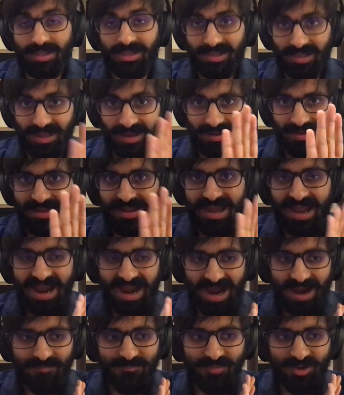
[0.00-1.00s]
Well,
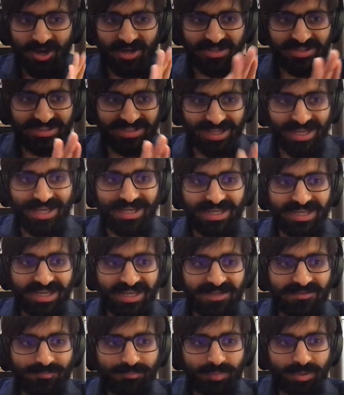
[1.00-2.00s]
I'm not there
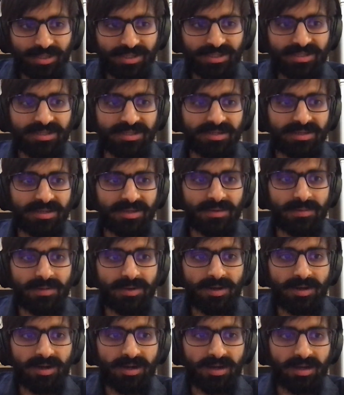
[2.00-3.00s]
yet, but
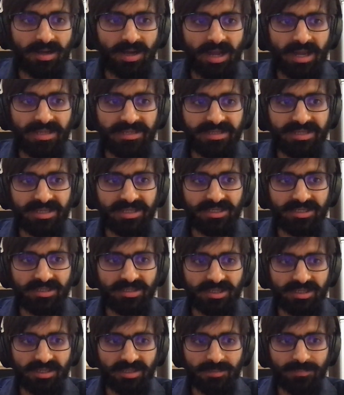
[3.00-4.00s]
I
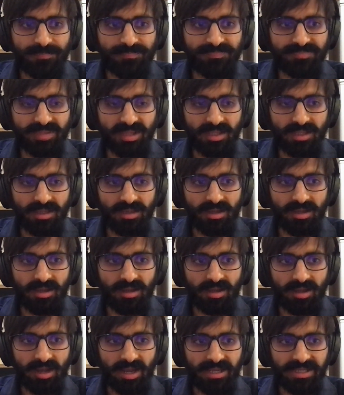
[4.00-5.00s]

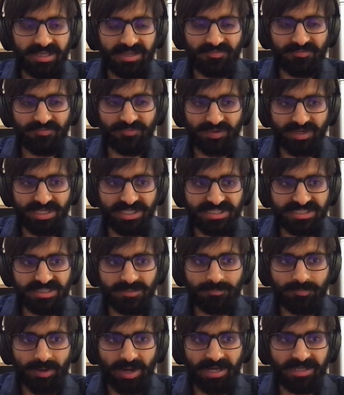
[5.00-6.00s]
can finish
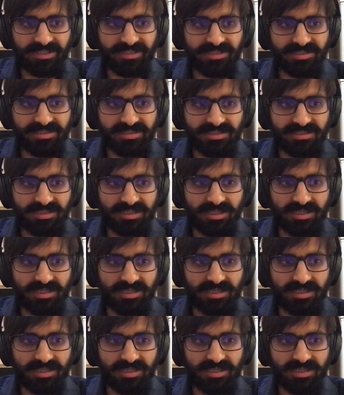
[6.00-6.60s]
the practice.